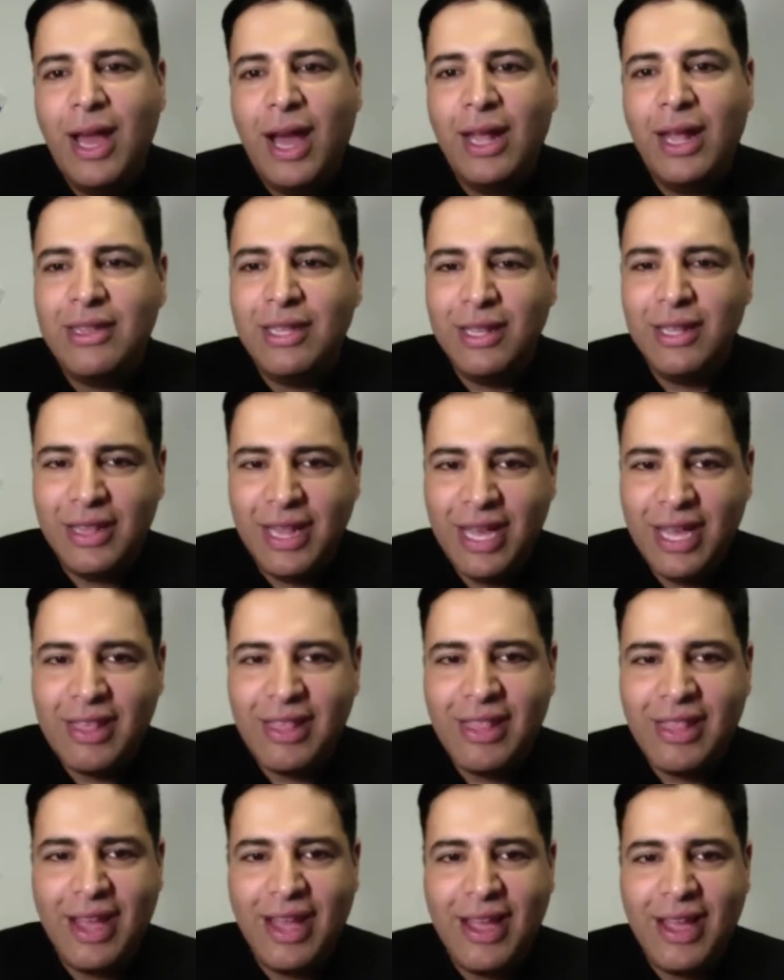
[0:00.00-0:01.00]
Until
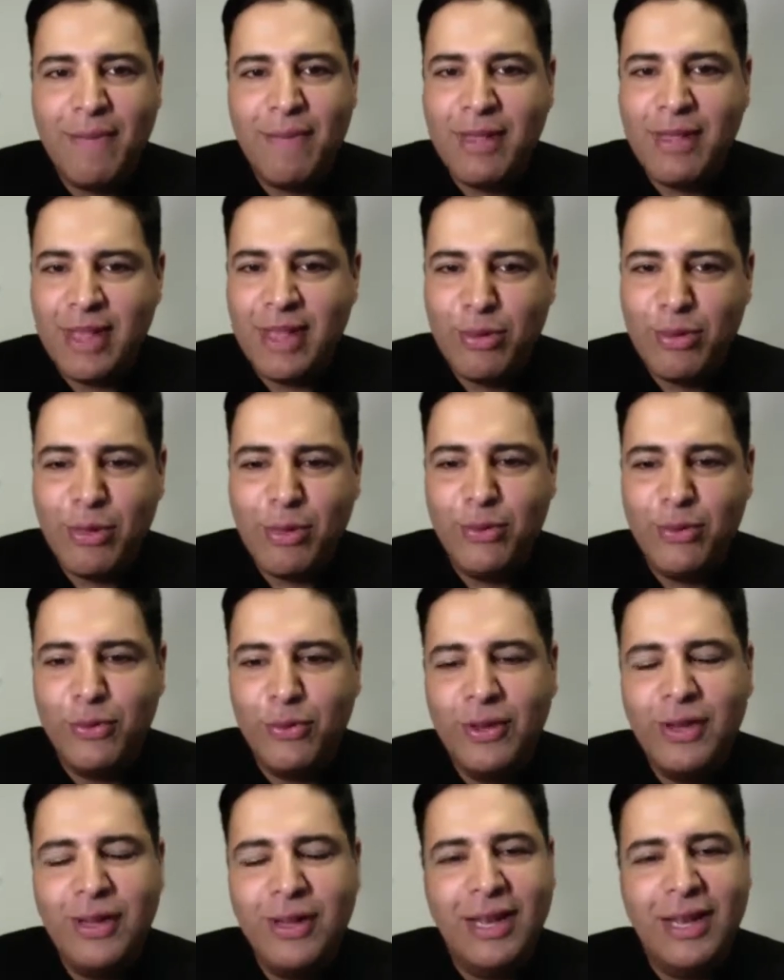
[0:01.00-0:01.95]
next time, see you soon.